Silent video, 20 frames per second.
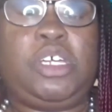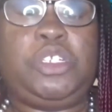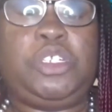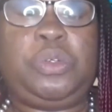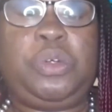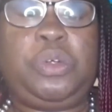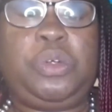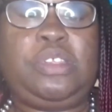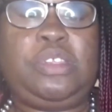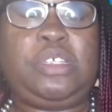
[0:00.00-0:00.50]

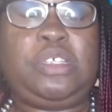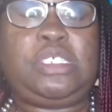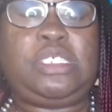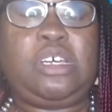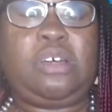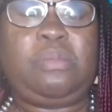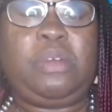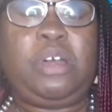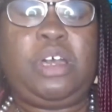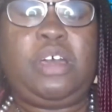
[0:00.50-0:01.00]
During the
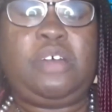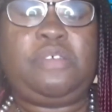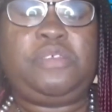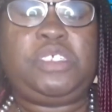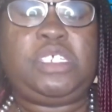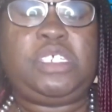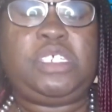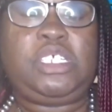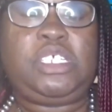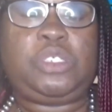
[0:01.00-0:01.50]
summer of
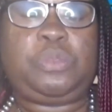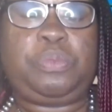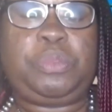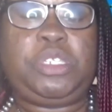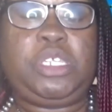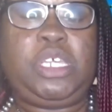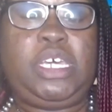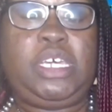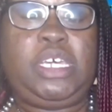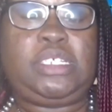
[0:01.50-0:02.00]
Jenny's
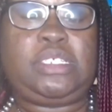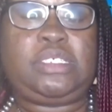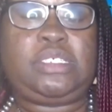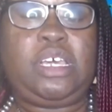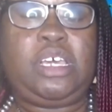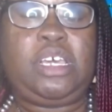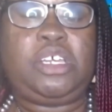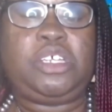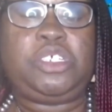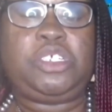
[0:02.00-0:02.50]
Place,
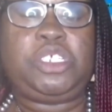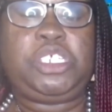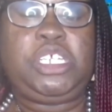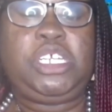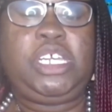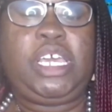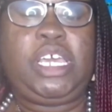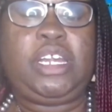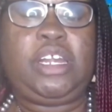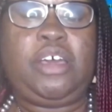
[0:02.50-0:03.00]

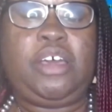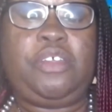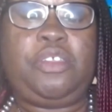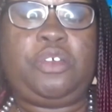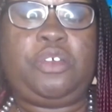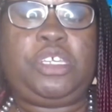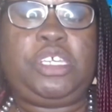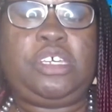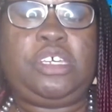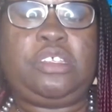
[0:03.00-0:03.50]
she and
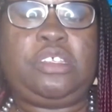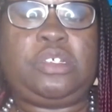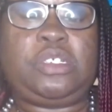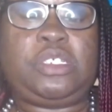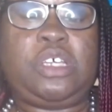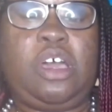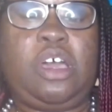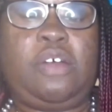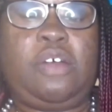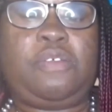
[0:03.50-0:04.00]
other
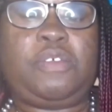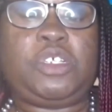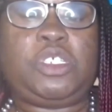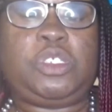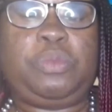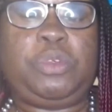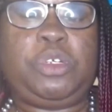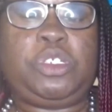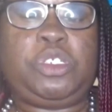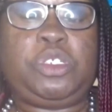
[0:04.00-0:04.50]
healers offer
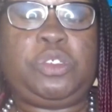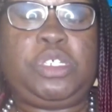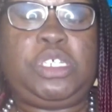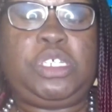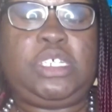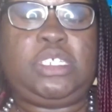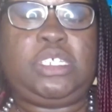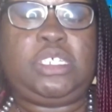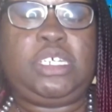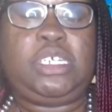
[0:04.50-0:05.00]
spiritual
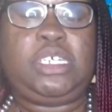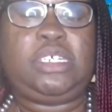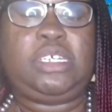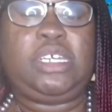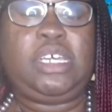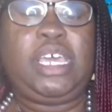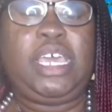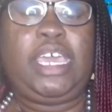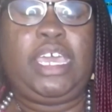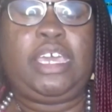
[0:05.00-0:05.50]
healing
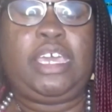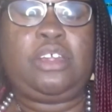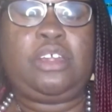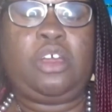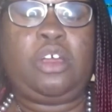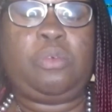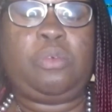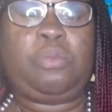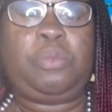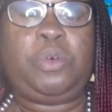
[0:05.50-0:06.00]
in
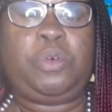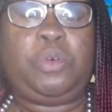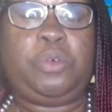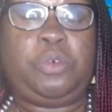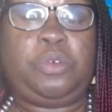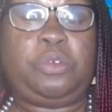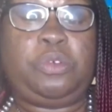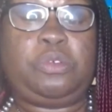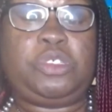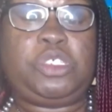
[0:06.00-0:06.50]
her
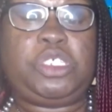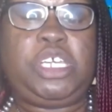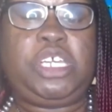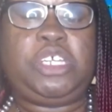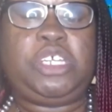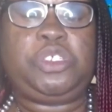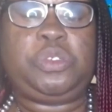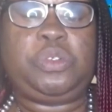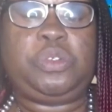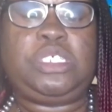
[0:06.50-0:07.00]
pool.
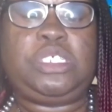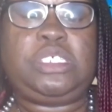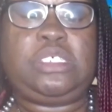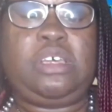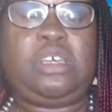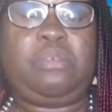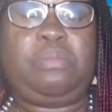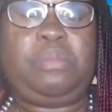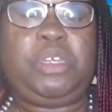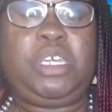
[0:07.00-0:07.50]
She enjoys
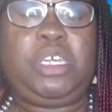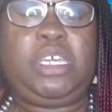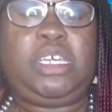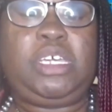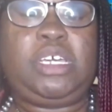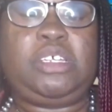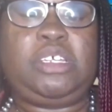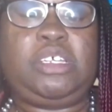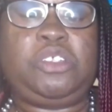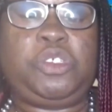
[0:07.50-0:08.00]

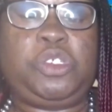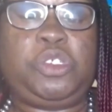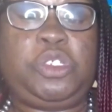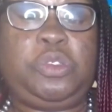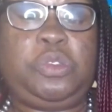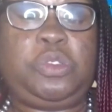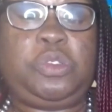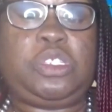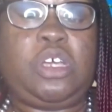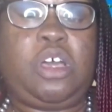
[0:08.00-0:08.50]
being
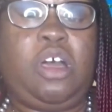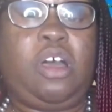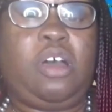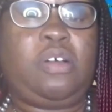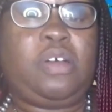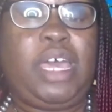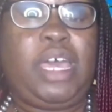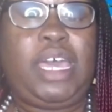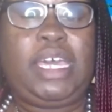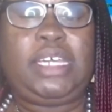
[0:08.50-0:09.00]
introduced to
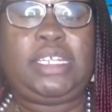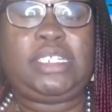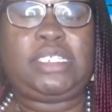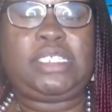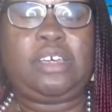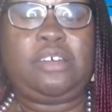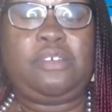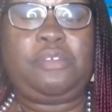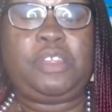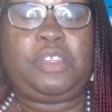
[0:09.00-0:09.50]
all
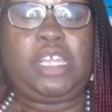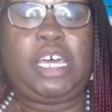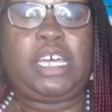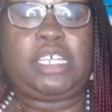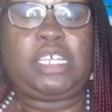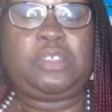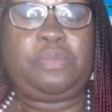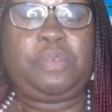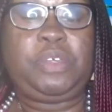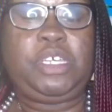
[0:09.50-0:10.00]
kinds of
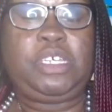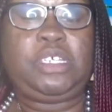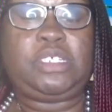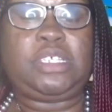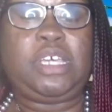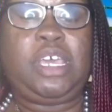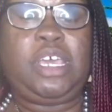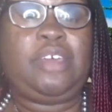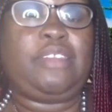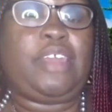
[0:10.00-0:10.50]

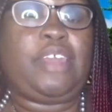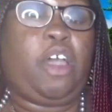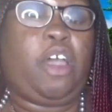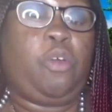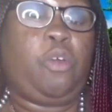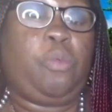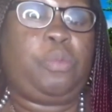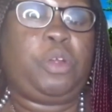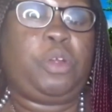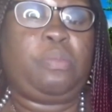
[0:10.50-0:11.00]
philosophies that
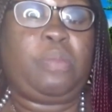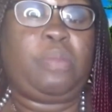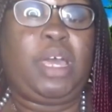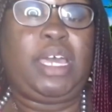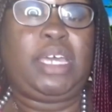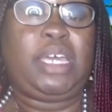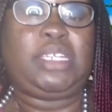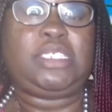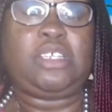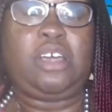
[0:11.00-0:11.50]
open her
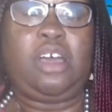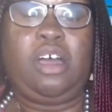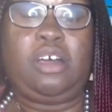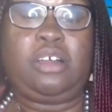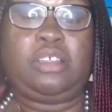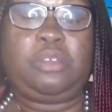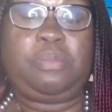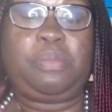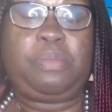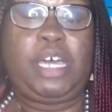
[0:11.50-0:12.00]
mind to
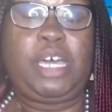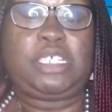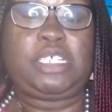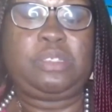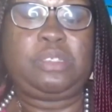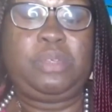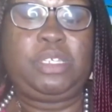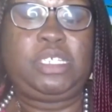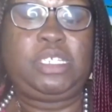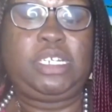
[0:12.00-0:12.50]
all the
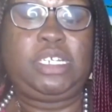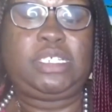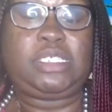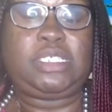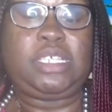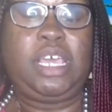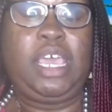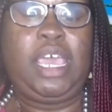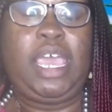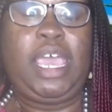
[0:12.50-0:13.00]

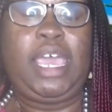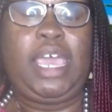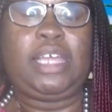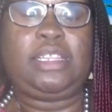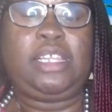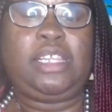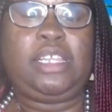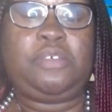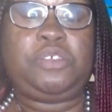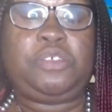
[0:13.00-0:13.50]
possibilities
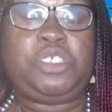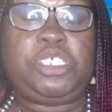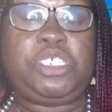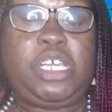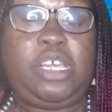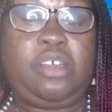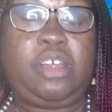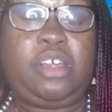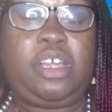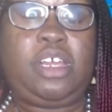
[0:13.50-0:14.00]
and loves
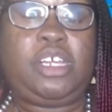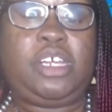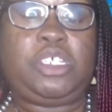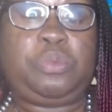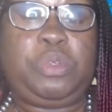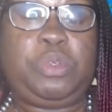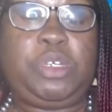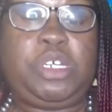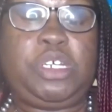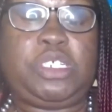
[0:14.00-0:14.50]
sharing her
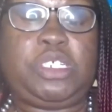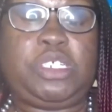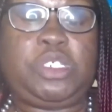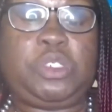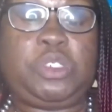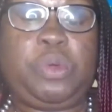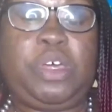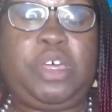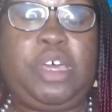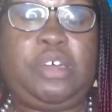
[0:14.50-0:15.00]

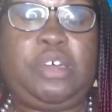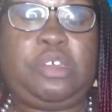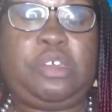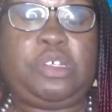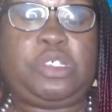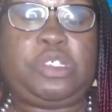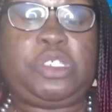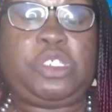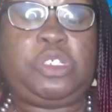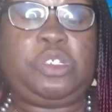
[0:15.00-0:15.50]
experiences with
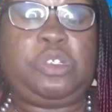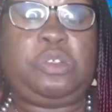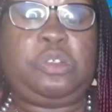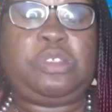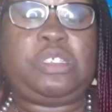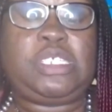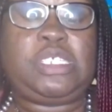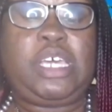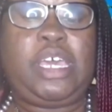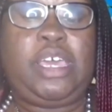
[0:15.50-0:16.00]
others to do
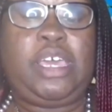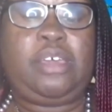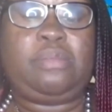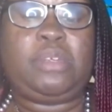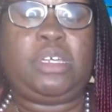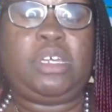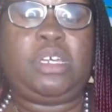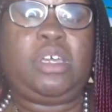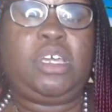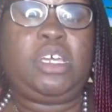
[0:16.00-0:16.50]
the
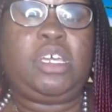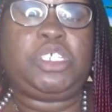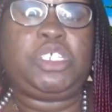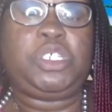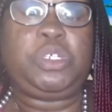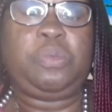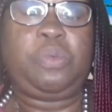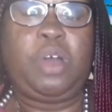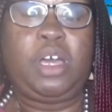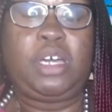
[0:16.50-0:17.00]
same.
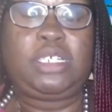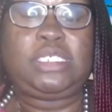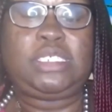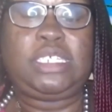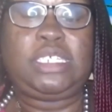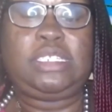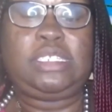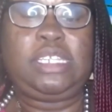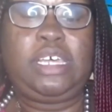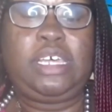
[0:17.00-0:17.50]
She
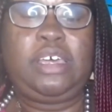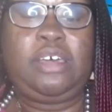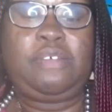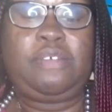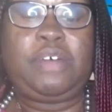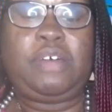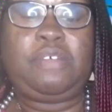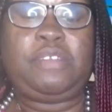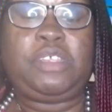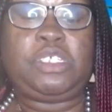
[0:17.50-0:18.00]
walks in
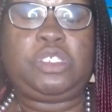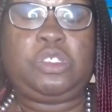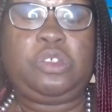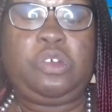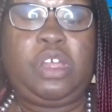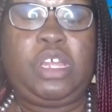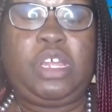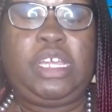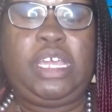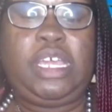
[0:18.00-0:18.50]
love of this
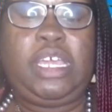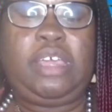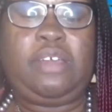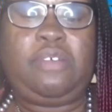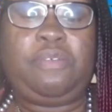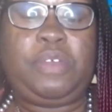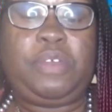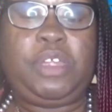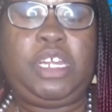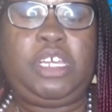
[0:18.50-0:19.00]
great
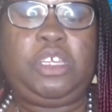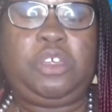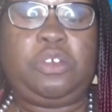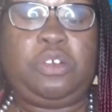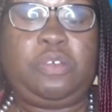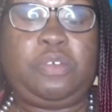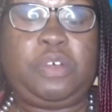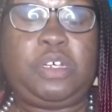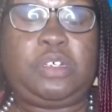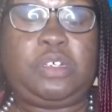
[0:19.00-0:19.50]
infinite
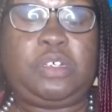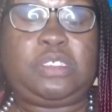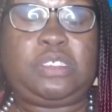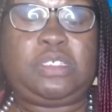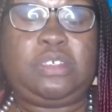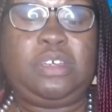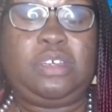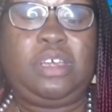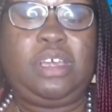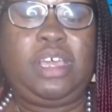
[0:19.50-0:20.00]

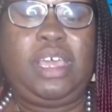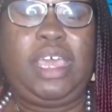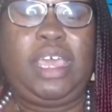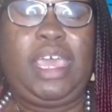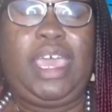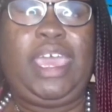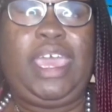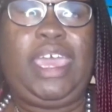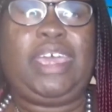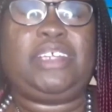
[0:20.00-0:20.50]
universe,
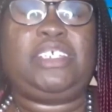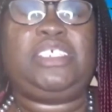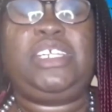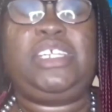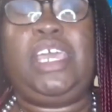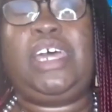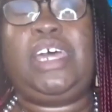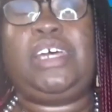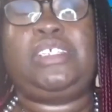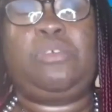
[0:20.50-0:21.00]
and
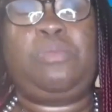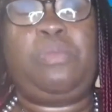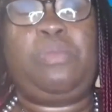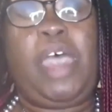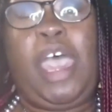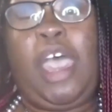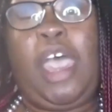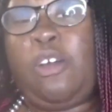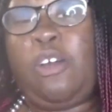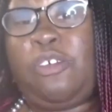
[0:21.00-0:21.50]
she has a
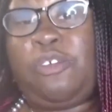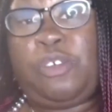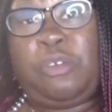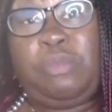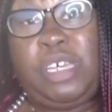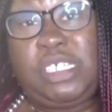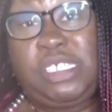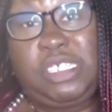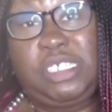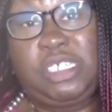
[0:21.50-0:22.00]
powerful
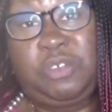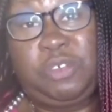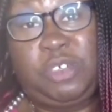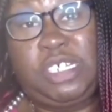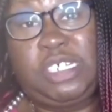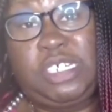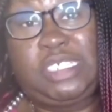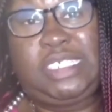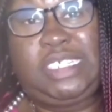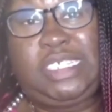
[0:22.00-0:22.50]
message for
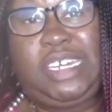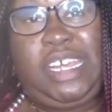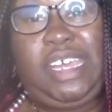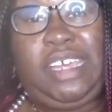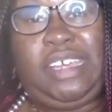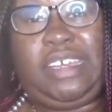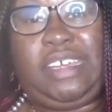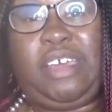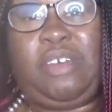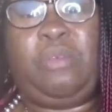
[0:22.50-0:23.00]
us
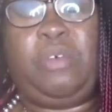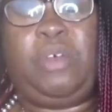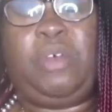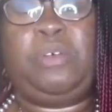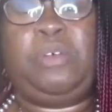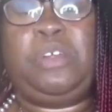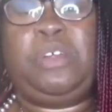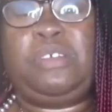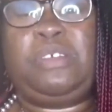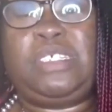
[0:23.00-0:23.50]
today, and we
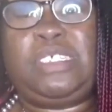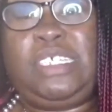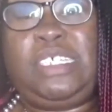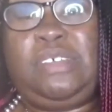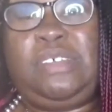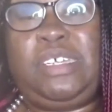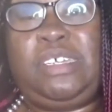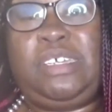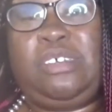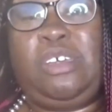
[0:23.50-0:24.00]
want to
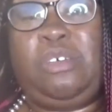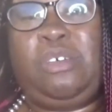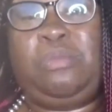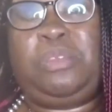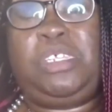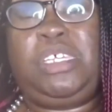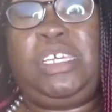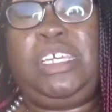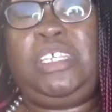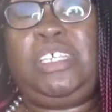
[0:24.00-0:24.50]
receive it.
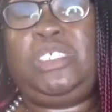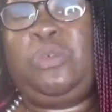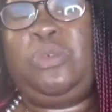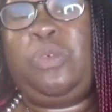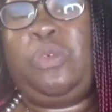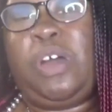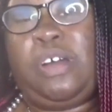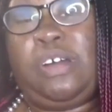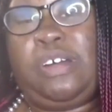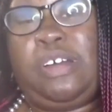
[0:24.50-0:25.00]
Please
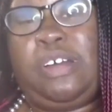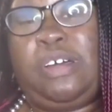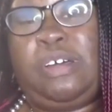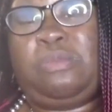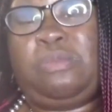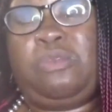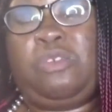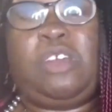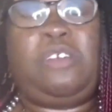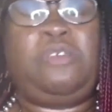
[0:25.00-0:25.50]

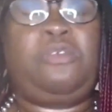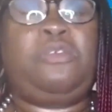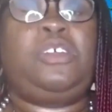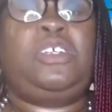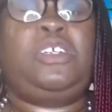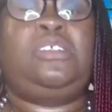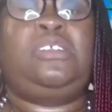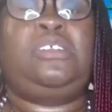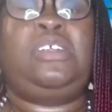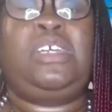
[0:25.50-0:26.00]
welcome
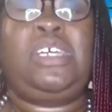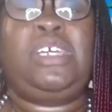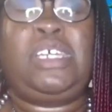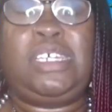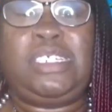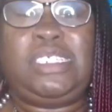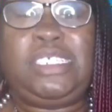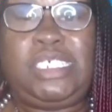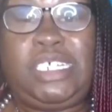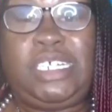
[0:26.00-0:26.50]
Reverend
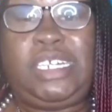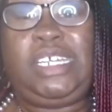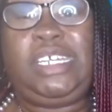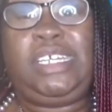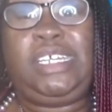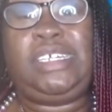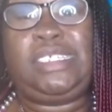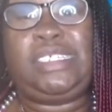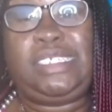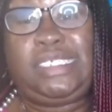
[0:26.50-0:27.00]

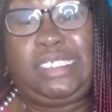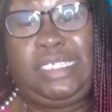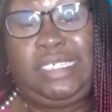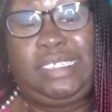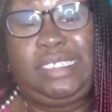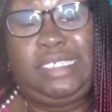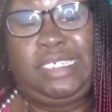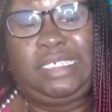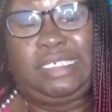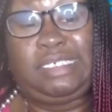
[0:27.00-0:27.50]
Jenny
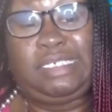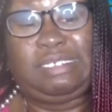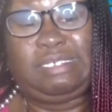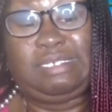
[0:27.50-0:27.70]
Seeley.